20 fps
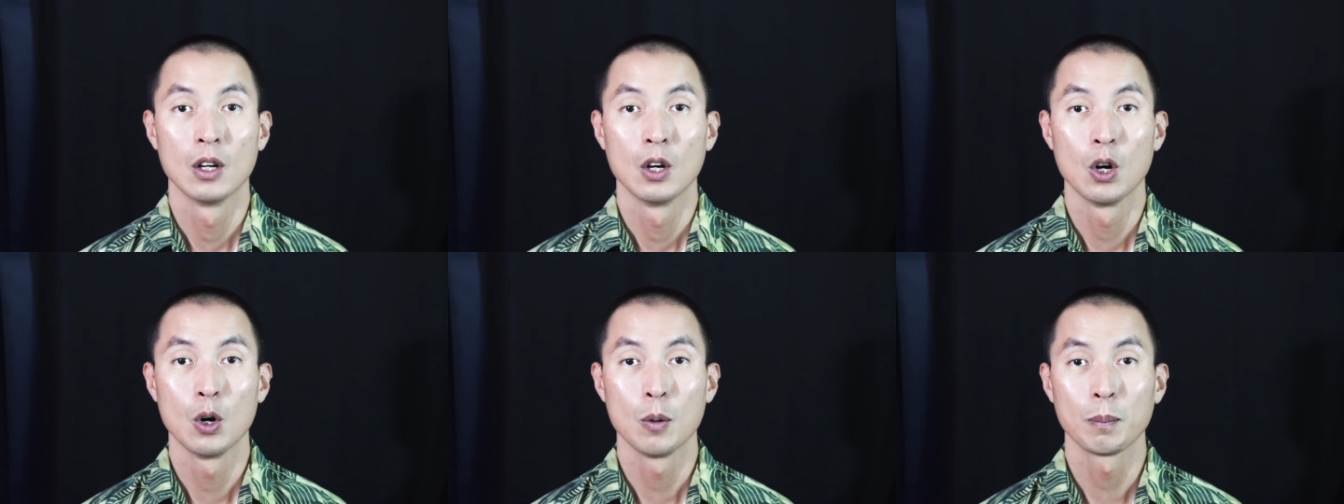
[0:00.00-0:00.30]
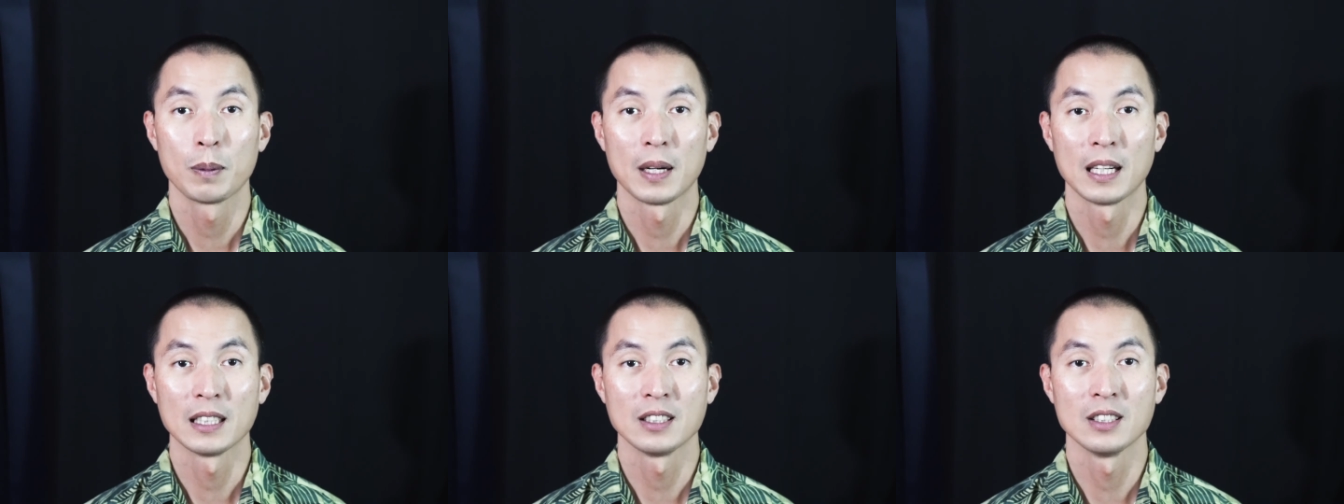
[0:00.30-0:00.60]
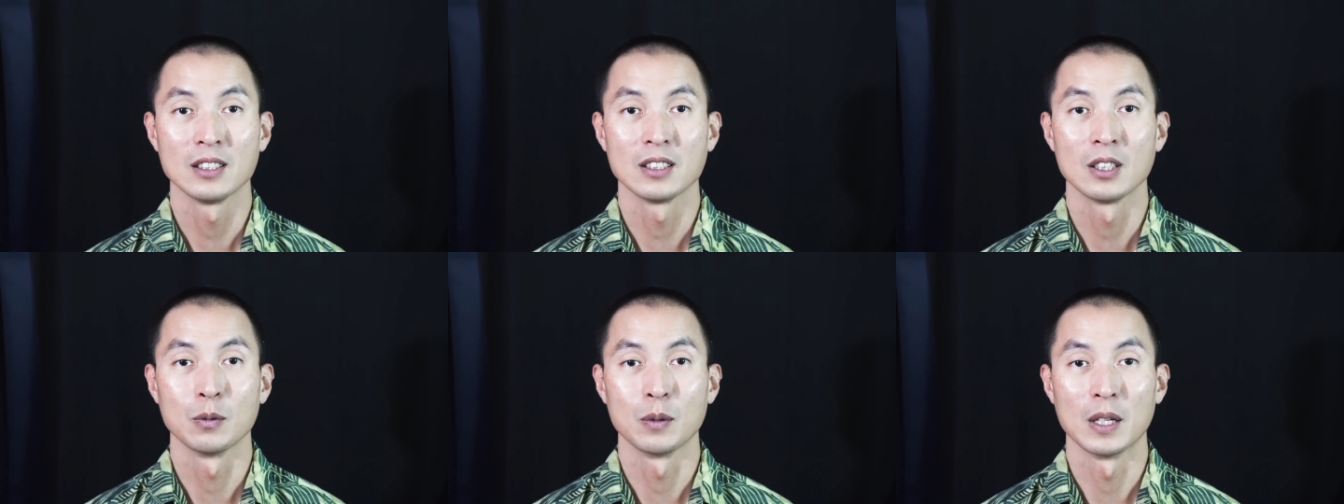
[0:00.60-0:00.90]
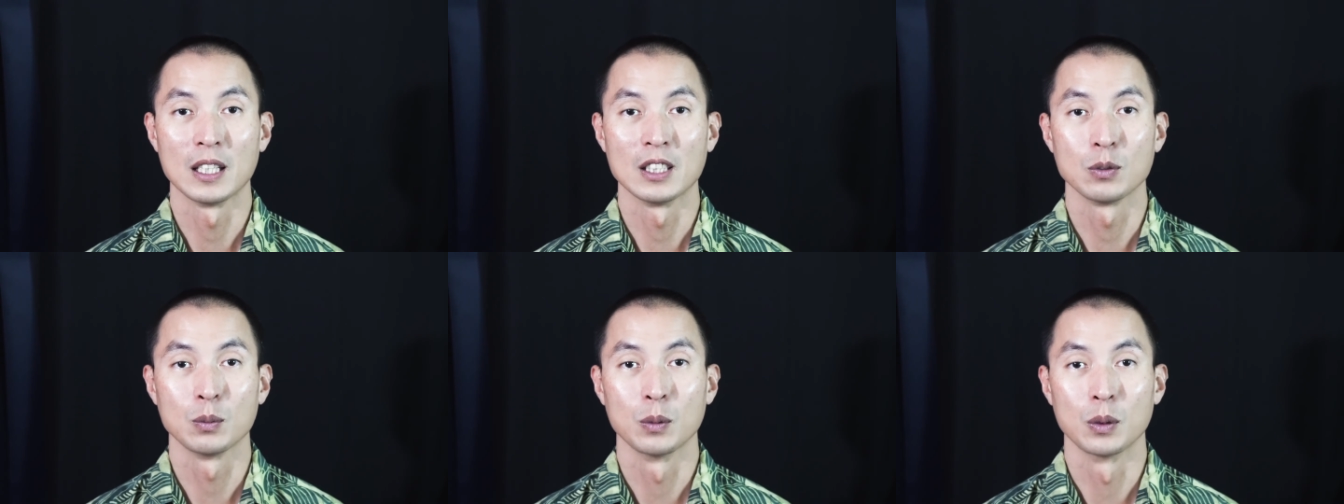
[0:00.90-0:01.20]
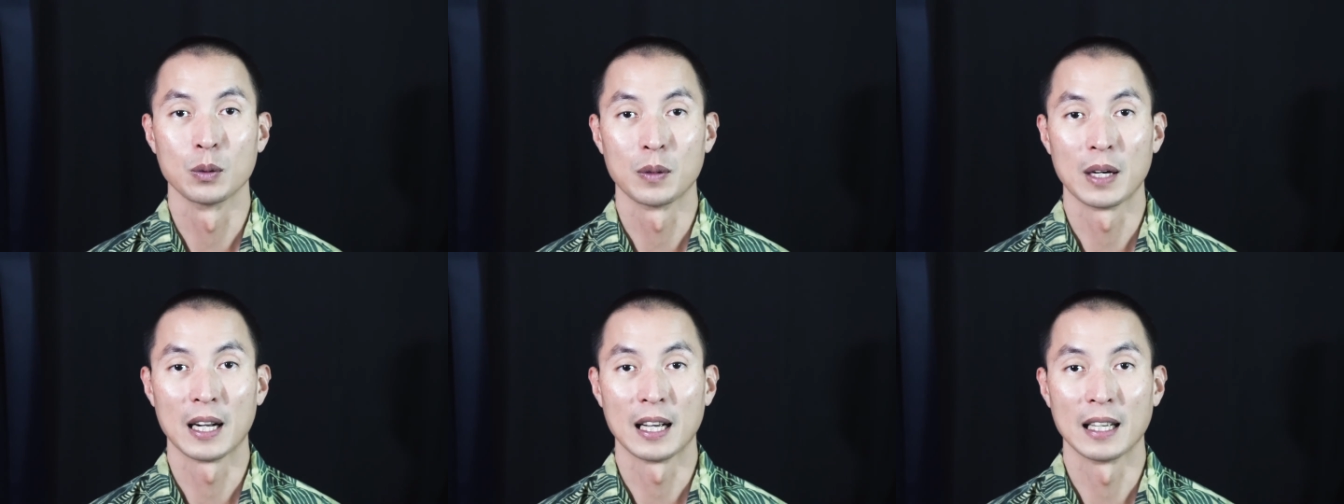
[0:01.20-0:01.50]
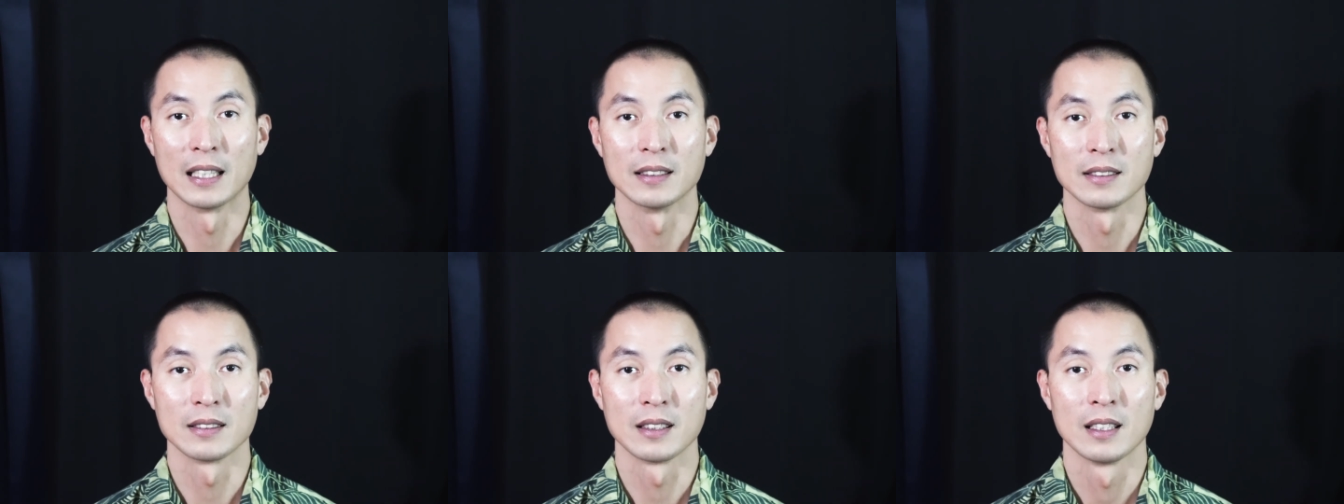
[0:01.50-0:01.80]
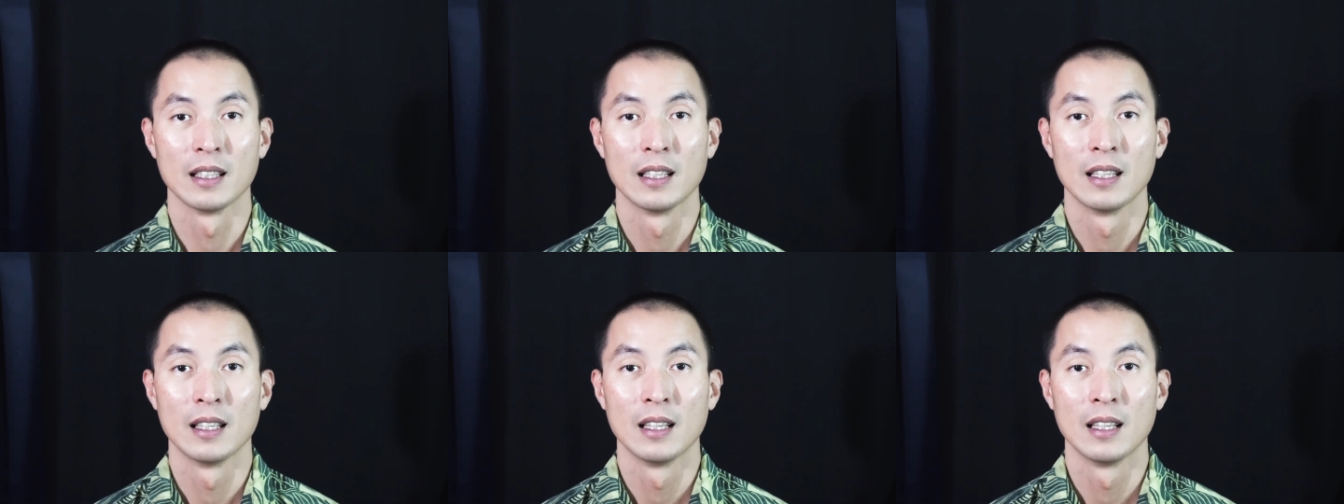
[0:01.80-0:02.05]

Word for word: home prices and rents will rise.